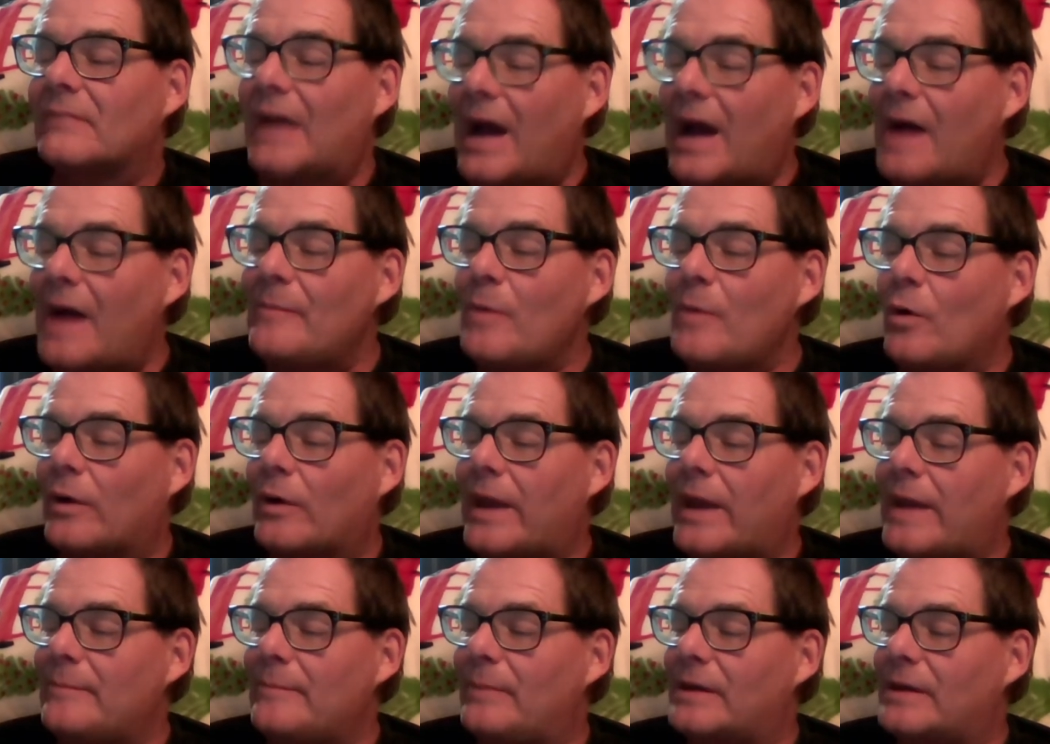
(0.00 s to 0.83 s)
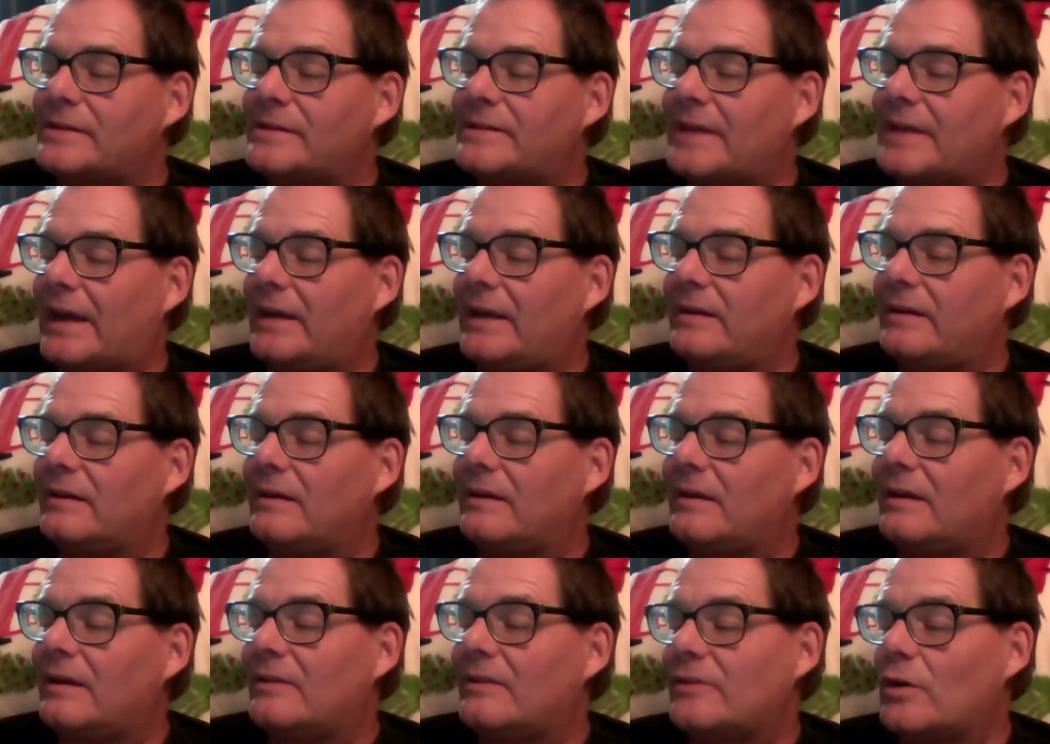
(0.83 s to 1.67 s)
I'm okay, Buzz said,
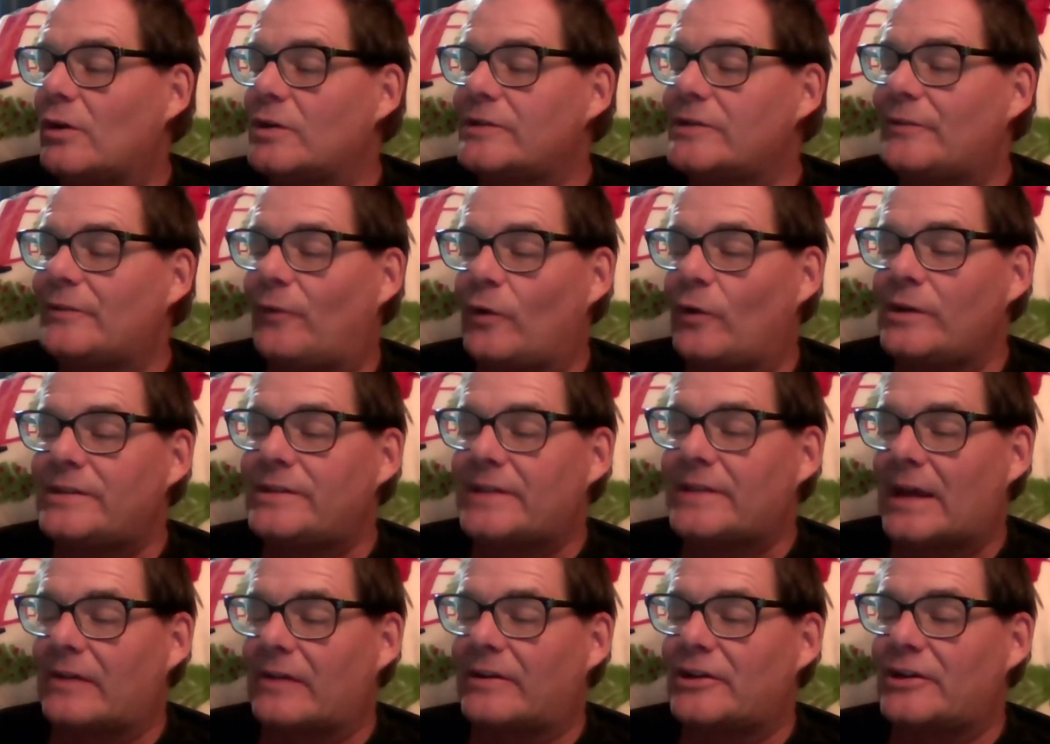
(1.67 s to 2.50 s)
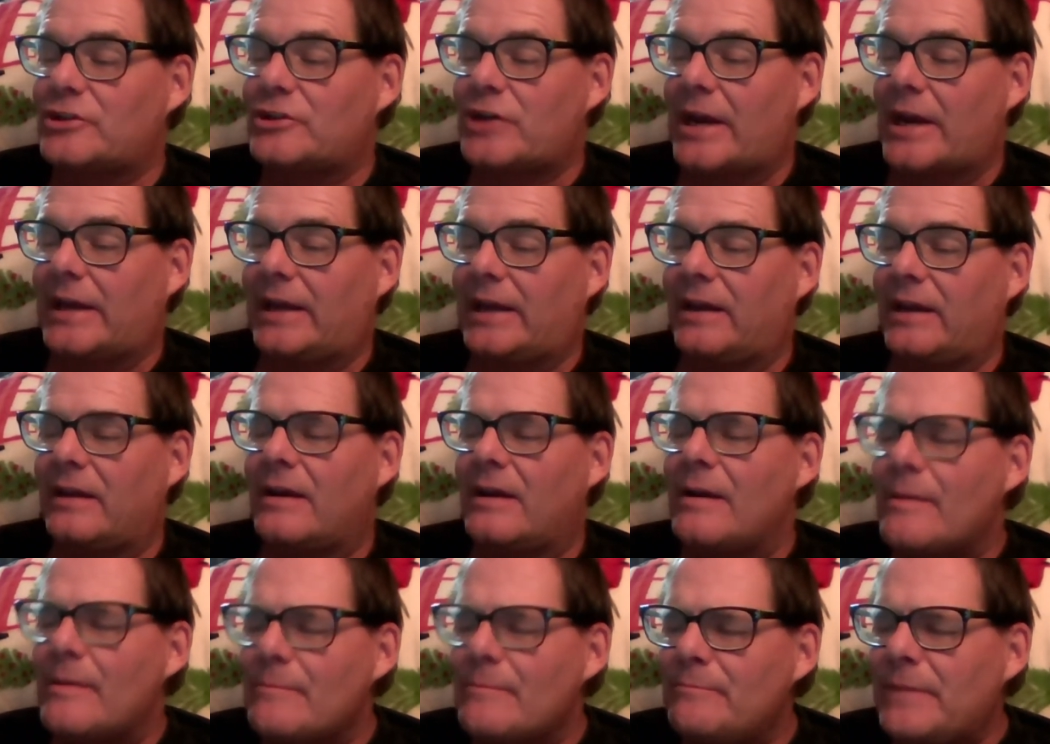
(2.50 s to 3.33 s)
though his voice sounded shaky.
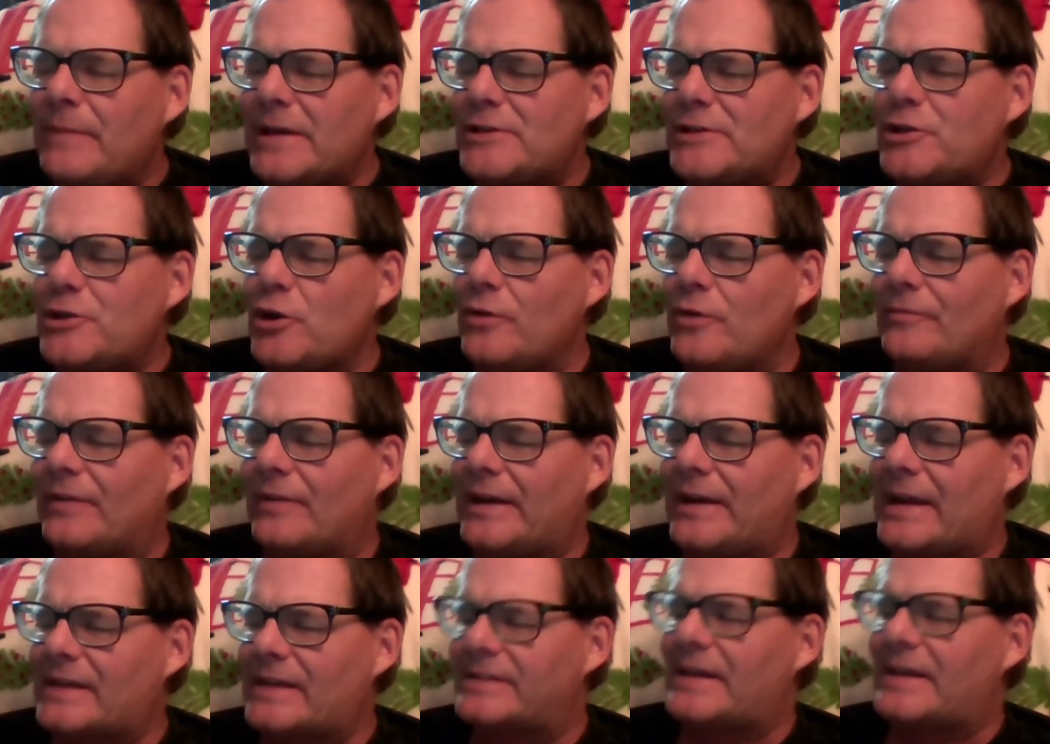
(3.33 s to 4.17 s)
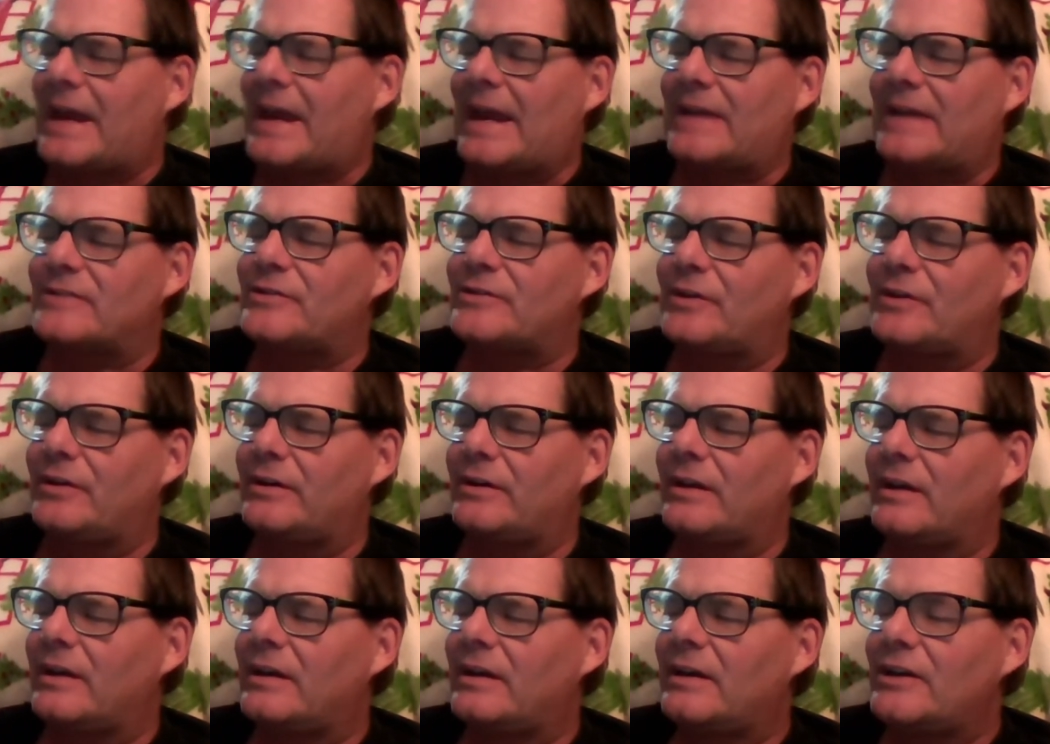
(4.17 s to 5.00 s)
Me too, Vanessa answered.